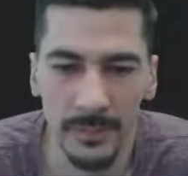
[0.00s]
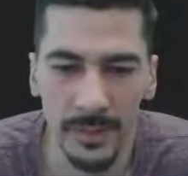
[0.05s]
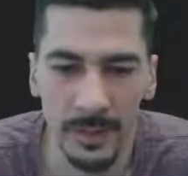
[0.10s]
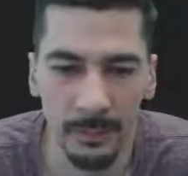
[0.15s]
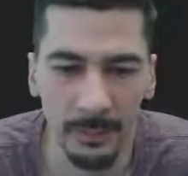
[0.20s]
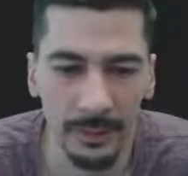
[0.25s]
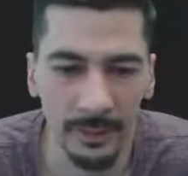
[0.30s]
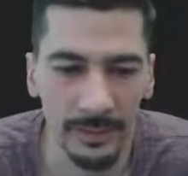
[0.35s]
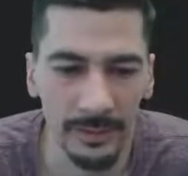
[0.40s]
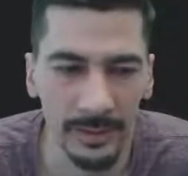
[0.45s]

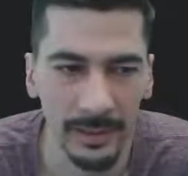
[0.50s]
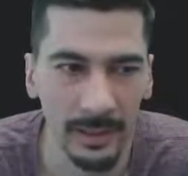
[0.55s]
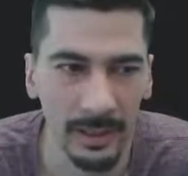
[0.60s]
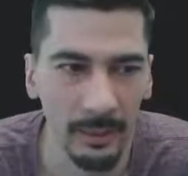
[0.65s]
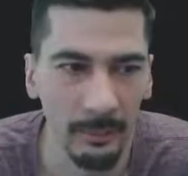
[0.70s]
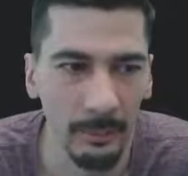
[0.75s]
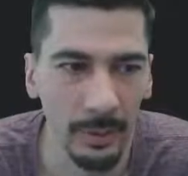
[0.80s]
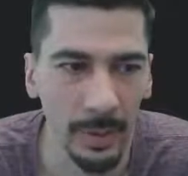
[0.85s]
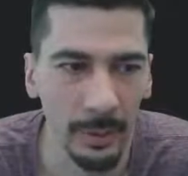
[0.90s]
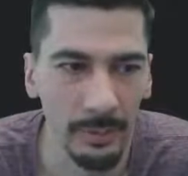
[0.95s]
something else that
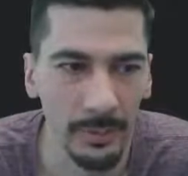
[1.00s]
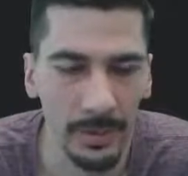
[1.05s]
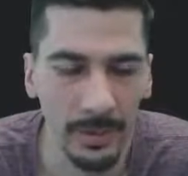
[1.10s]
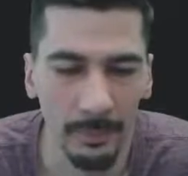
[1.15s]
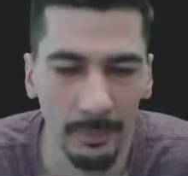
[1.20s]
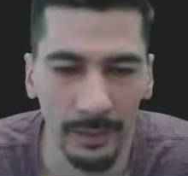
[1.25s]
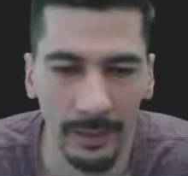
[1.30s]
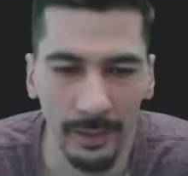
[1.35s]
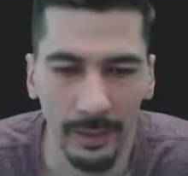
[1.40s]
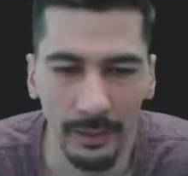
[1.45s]
kind of pops
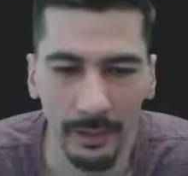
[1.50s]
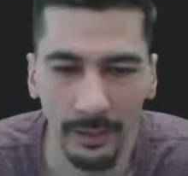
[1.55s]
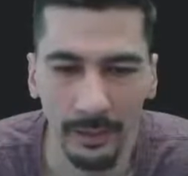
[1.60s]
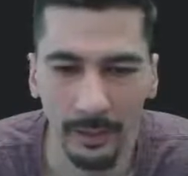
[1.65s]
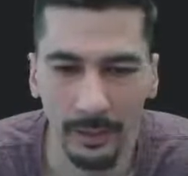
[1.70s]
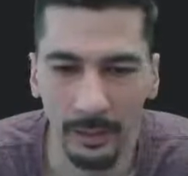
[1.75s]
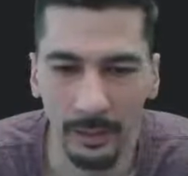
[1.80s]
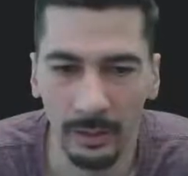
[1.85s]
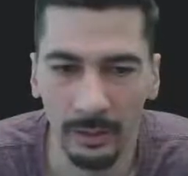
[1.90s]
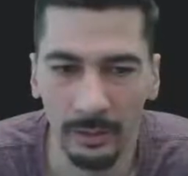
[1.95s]
up that
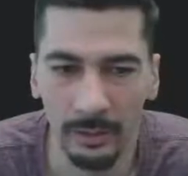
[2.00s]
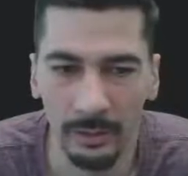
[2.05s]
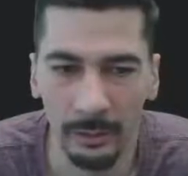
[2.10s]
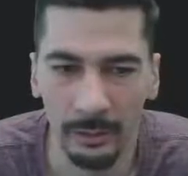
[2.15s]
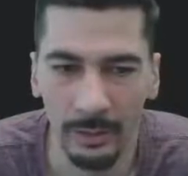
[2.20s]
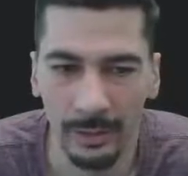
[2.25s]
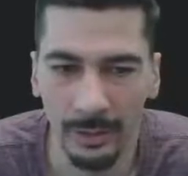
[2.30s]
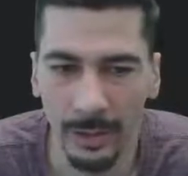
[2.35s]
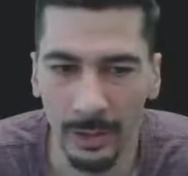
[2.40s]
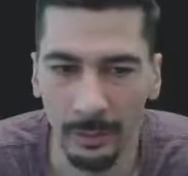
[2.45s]

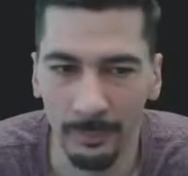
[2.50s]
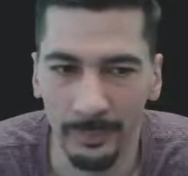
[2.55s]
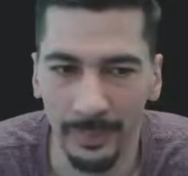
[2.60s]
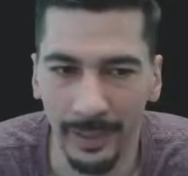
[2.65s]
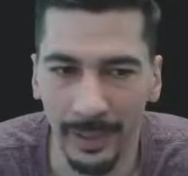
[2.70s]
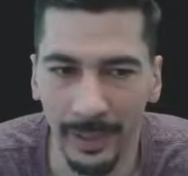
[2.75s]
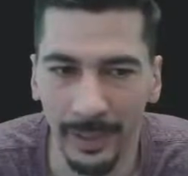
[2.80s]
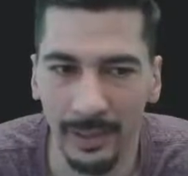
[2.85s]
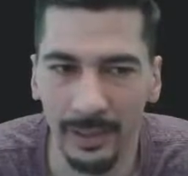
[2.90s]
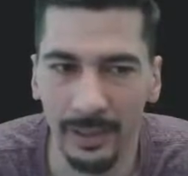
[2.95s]
you can
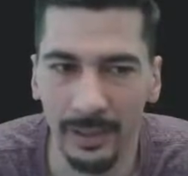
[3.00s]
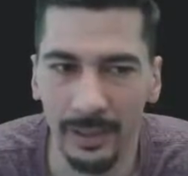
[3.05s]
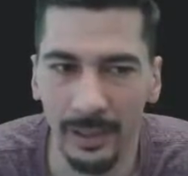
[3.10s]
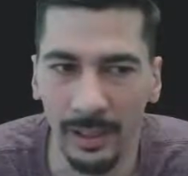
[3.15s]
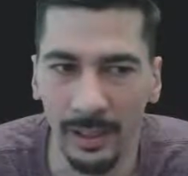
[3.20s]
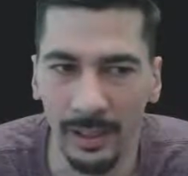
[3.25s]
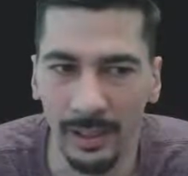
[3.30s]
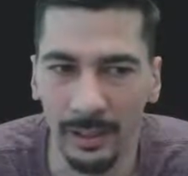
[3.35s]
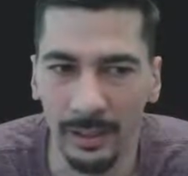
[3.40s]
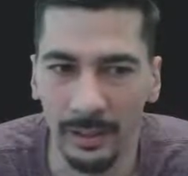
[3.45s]
update
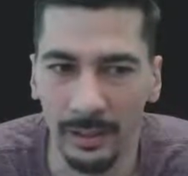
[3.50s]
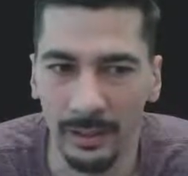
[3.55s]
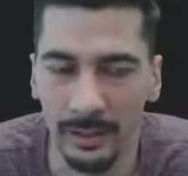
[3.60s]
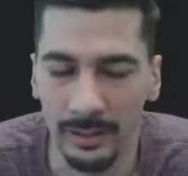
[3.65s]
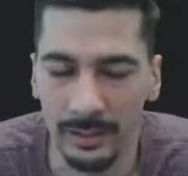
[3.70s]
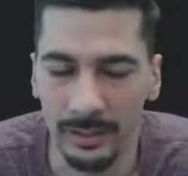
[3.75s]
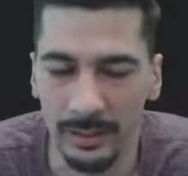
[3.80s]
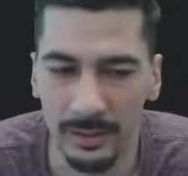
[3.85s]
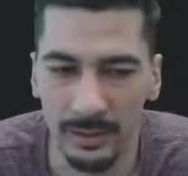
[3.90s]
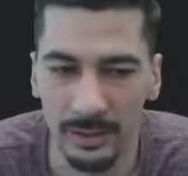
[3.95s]
a uh,
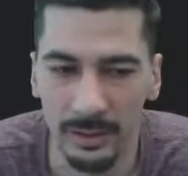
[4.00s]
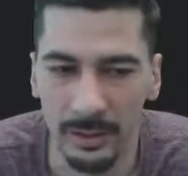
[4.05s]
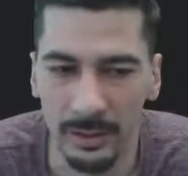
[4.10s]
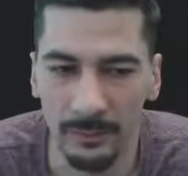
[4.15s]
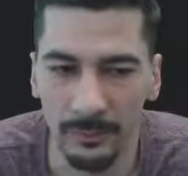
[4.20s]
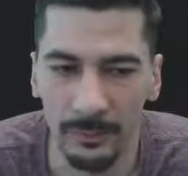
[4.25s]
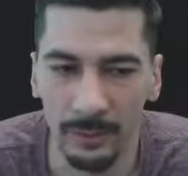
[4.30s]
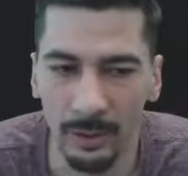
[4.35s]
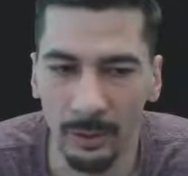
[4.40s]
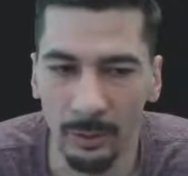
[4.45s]
extension
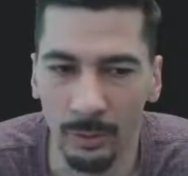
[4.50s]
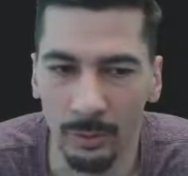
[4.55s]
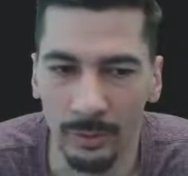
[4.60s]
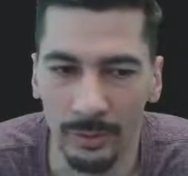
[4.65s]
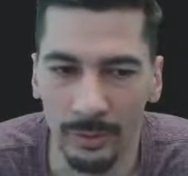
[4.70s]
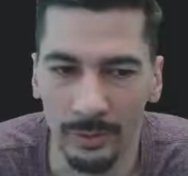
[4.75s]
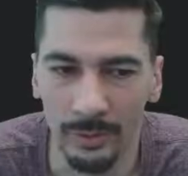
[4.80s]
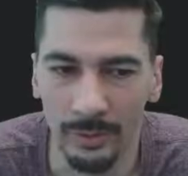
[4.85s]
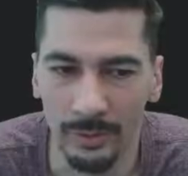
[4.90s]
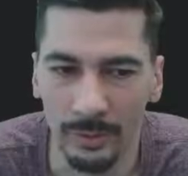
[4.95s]
if you know
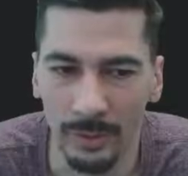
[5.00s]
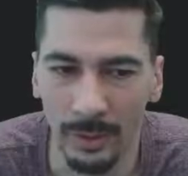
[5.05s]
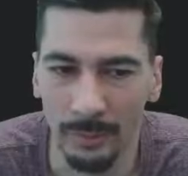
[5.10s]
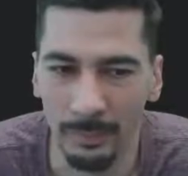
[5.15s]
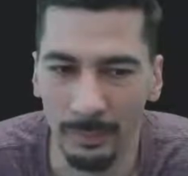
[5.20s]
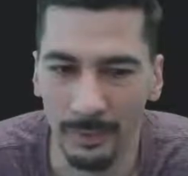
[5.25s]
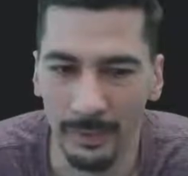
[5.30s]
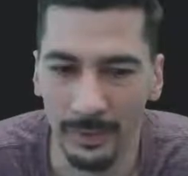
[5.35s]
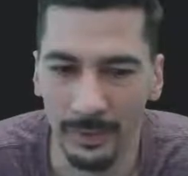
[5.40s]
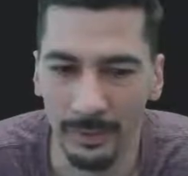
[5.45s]
there's
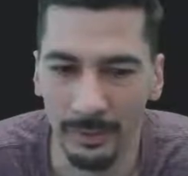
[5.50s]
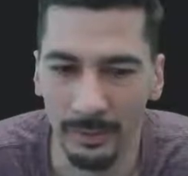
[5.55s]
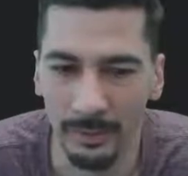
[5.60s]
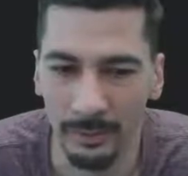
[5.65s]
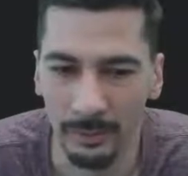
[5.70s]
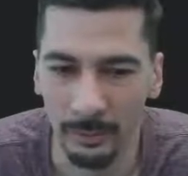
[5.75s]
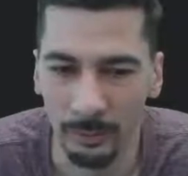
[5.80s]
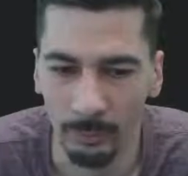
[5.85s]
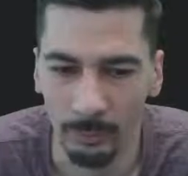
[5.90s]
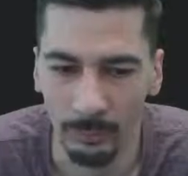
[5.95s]
probably a
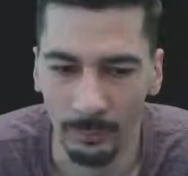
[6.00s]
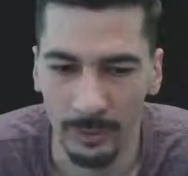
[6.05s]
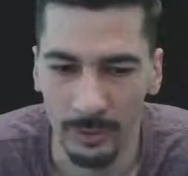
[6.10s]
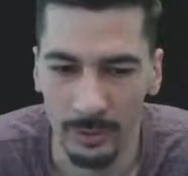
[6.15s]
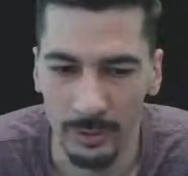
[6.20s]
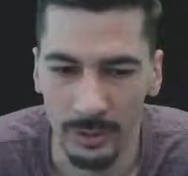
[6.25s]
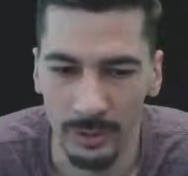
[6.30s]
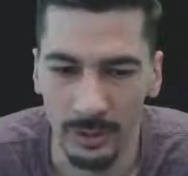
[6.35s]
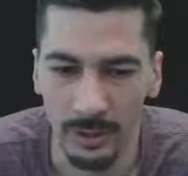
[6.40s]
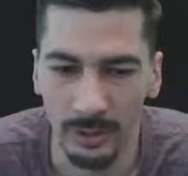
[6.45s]
newer
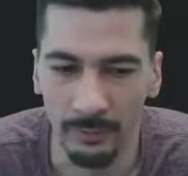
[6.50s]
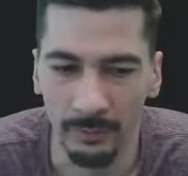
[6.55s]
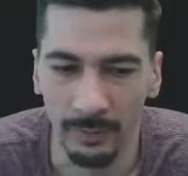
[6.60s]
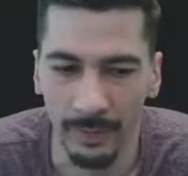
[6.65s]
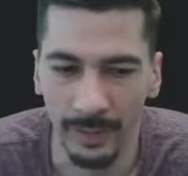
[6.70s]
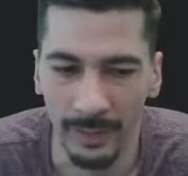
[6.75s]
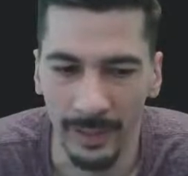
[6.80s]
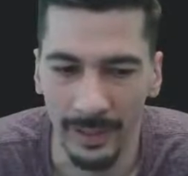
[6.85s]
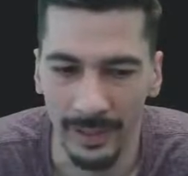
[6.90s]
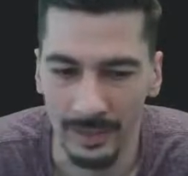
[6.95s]
version of
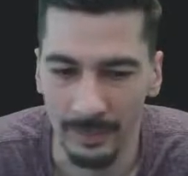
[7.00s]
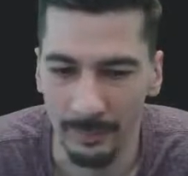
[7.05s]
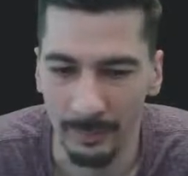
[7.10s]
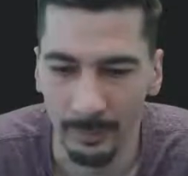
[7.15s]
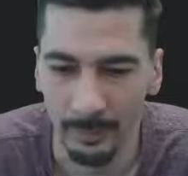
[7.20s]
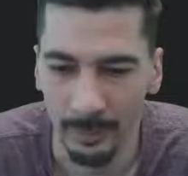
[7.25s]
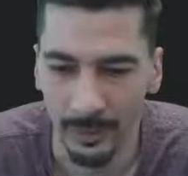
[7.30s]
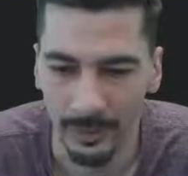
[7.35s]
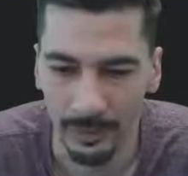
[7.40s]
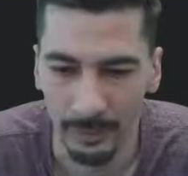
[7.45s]
it that hasn't
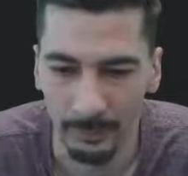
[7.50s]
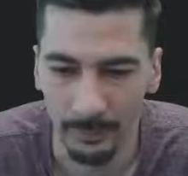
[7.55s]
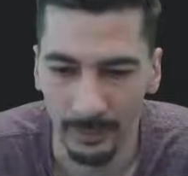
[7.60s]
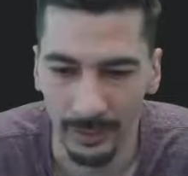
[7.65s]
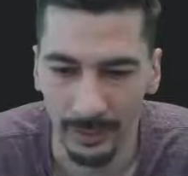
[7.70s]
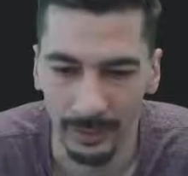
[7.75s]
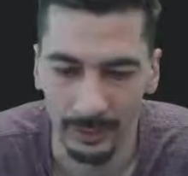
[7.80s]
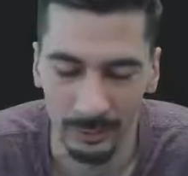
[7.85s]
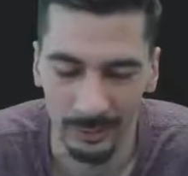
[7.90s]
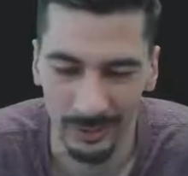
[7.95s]
been picked up
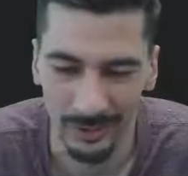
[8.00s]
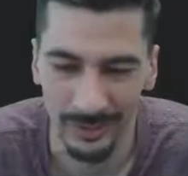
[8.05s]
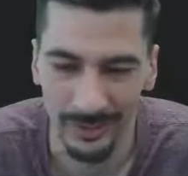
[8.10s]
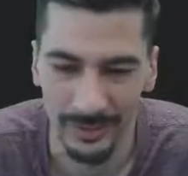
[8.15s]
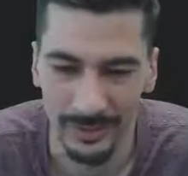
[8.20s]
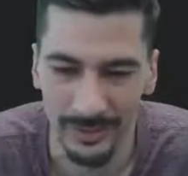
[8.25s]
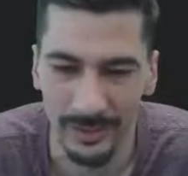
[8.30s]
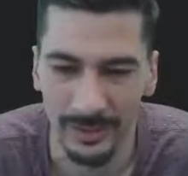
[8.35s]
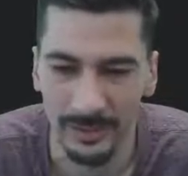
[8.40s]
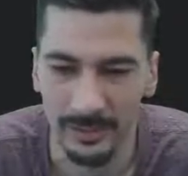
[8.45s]
yet. Usually
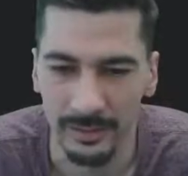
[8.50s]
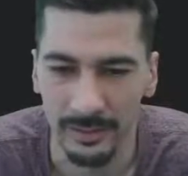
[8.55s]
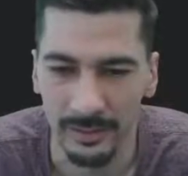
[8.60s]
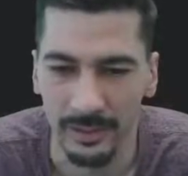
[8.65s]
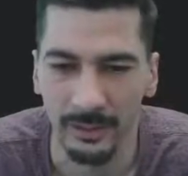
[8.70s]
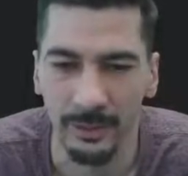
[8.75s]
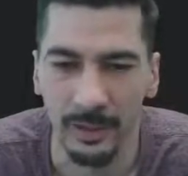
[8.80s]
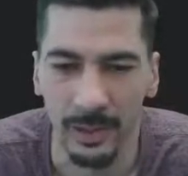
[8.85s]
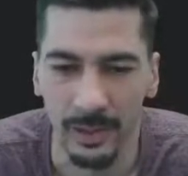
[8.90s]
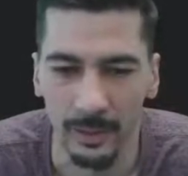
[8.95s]
these things
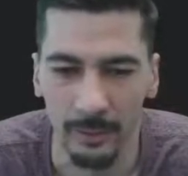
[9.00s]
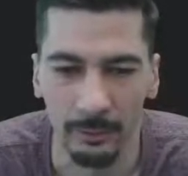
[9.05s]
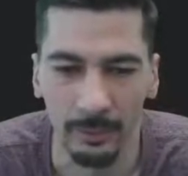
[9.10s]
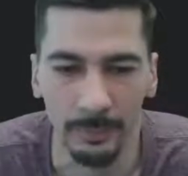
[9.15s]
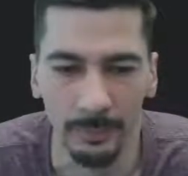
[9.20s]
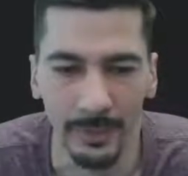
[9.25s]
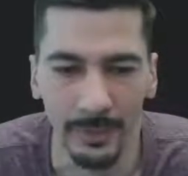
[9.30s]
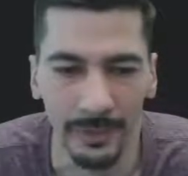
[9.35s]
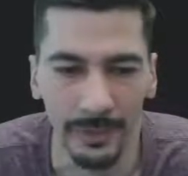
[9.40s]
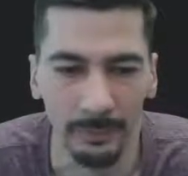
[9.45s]
kind of
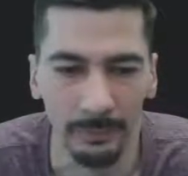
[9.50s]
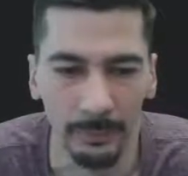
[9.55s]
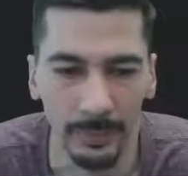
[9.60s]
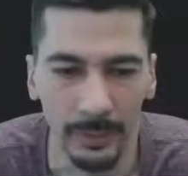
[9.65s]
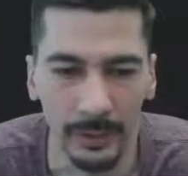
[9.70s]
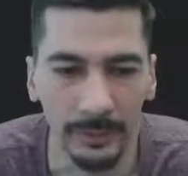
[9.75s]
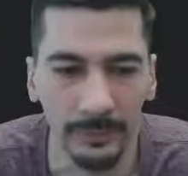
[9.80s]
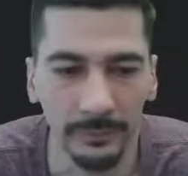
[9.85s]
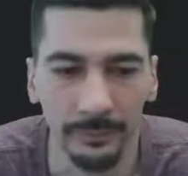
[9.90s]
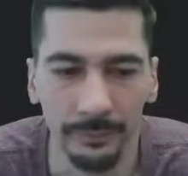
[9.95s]
auto update,
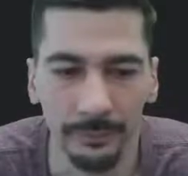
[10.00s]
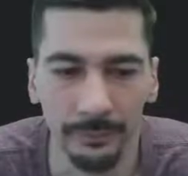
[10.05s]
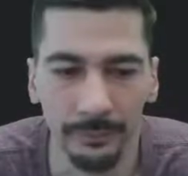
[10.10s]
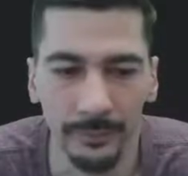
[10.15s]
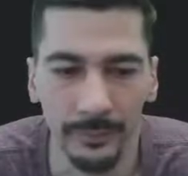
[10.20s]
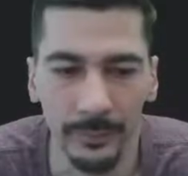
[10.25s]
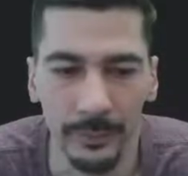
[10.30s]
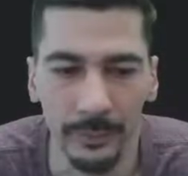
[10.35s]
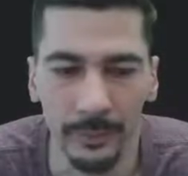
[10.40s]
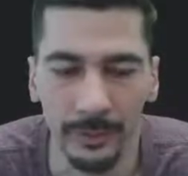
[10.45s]
but
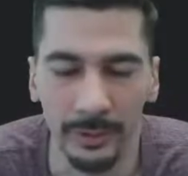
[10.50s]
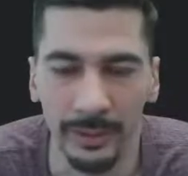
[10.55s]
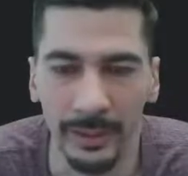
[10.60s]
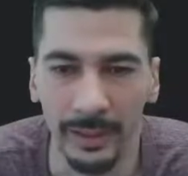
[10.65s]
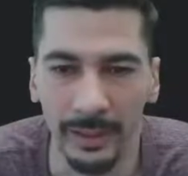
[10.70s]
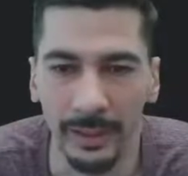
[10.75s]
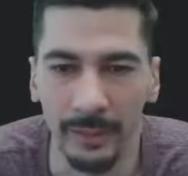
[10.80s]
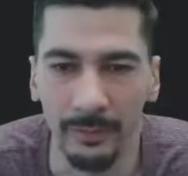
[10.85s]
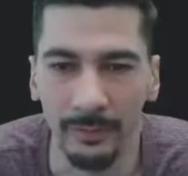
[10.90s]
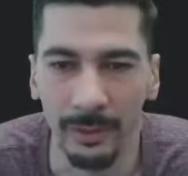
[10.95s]
you can
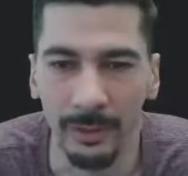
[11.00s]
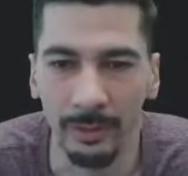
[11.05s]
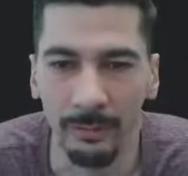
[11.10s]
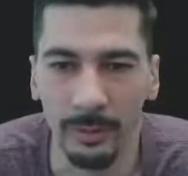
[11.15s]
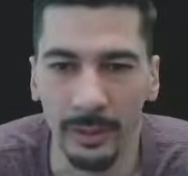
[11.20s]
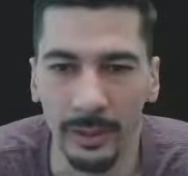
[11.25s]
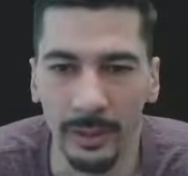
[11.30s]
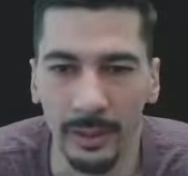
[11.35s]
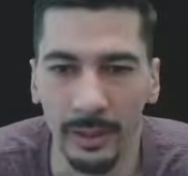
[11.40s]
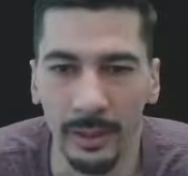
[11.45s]
take care of that
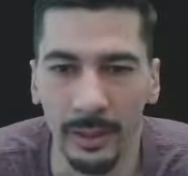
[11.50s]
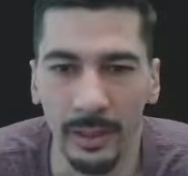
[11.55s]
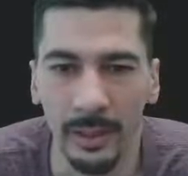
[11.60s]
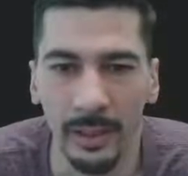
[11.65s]
way.